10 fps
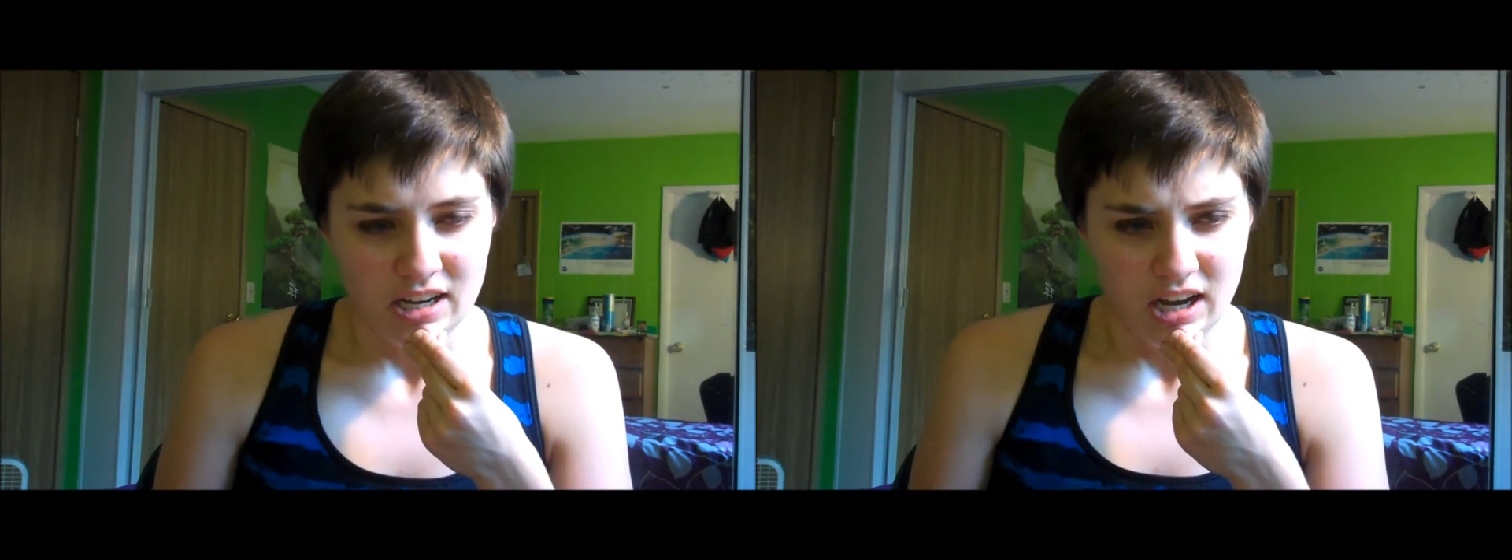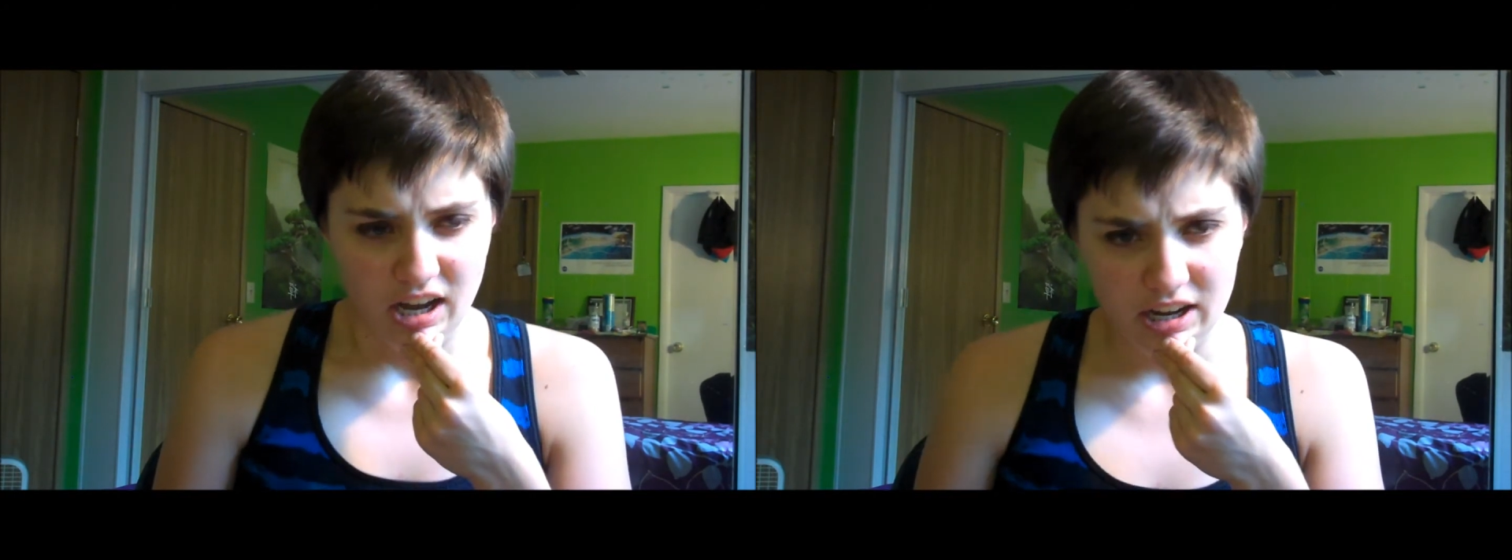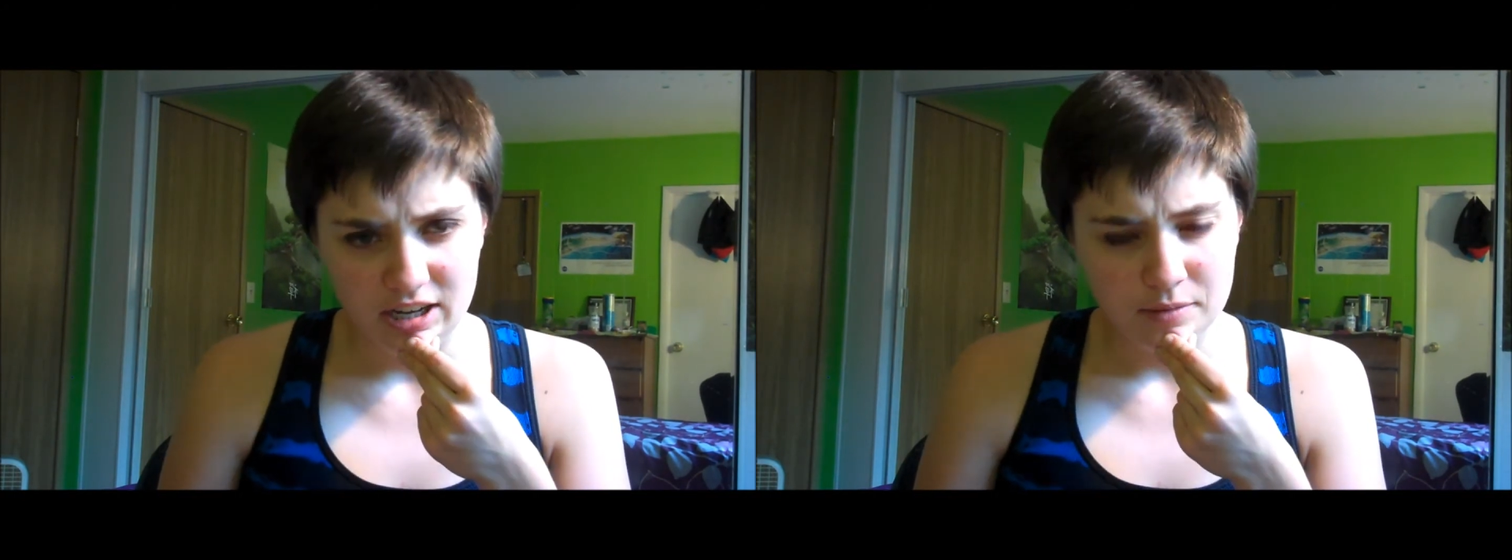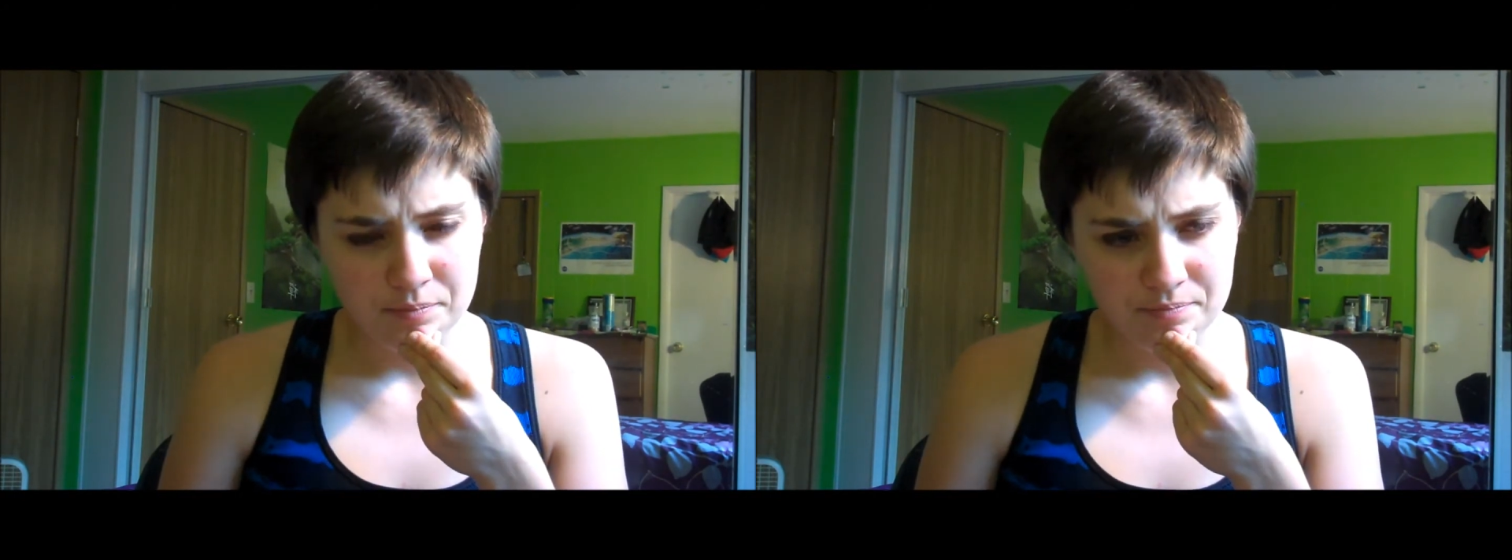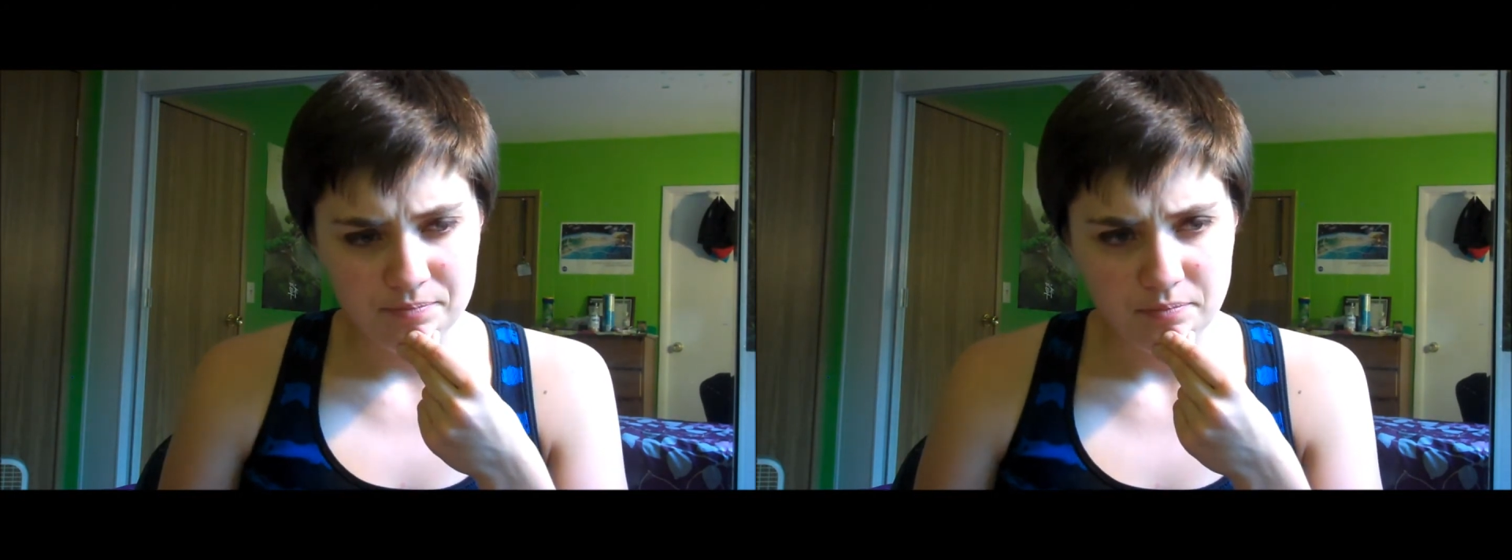
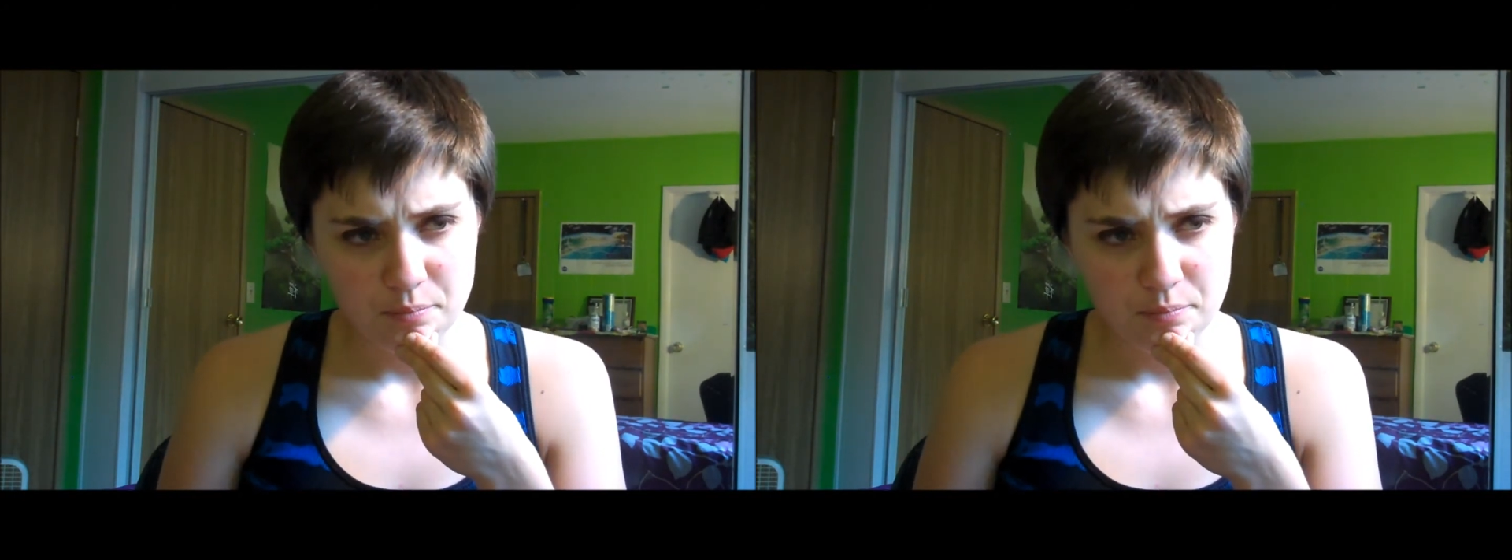I